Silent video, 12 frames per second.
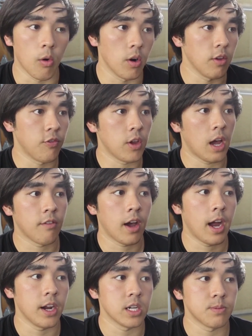Or if you have a
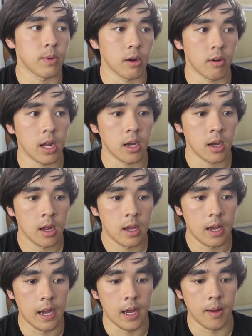higher spring rate,
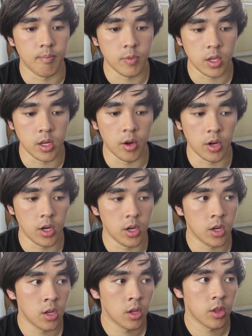
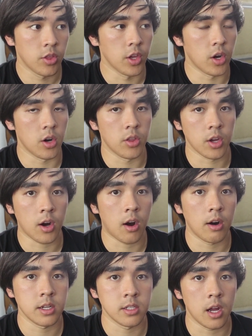the
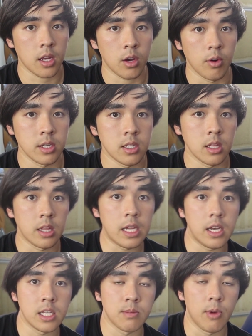car is not going to
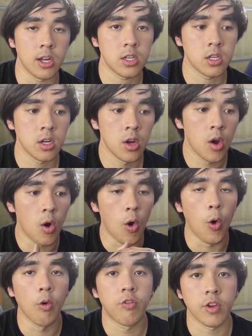lean as much
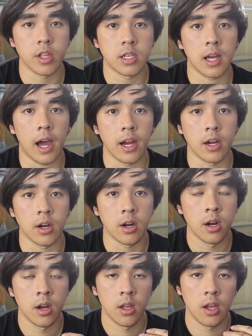over the
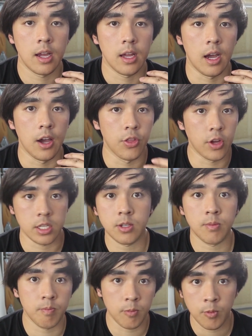tire,
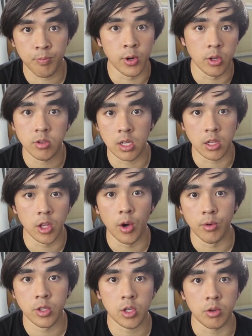thus producing
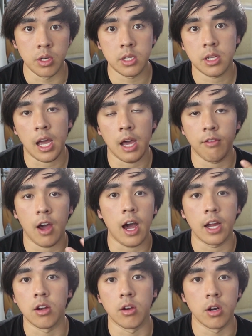load. So you need to have a
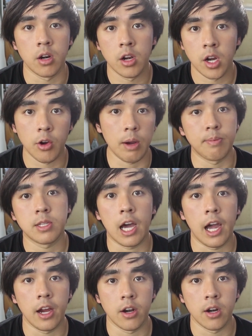higher grip
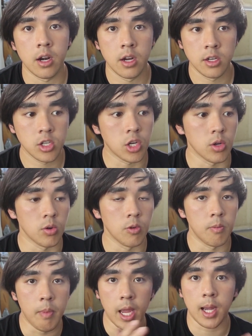tire
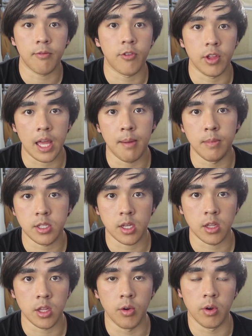to make up for that
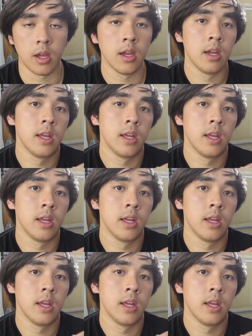missing load.